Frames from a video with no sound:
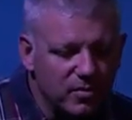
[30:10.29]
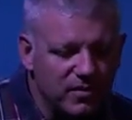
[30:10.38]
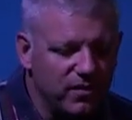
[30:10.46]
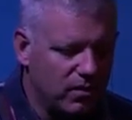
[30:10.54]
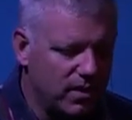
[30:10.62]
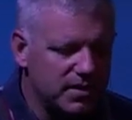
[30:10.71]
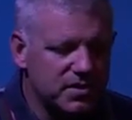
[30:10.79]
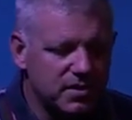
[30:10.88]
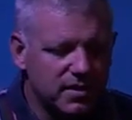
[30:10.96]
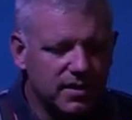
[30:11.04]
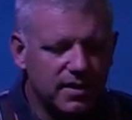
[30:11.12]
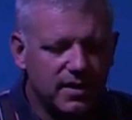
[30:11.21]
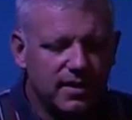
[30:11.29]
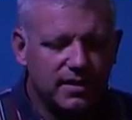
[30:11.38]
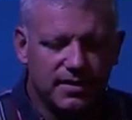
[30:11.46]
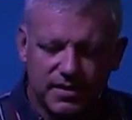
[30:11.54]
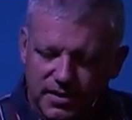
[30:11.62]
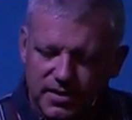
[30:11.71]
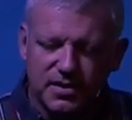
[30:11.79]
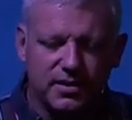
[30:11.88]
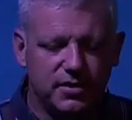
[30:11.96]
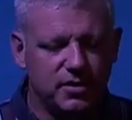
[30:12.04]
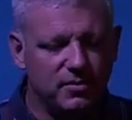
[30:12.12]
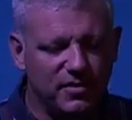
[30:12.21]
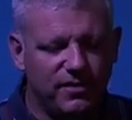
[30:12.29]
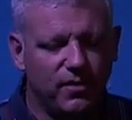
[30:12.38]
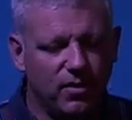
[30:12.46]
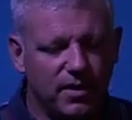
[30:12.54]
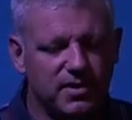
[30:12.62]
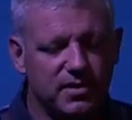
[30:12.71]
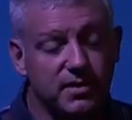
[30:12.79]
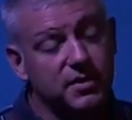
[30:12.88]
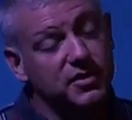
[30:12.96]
before us. There's a decision before us. There's a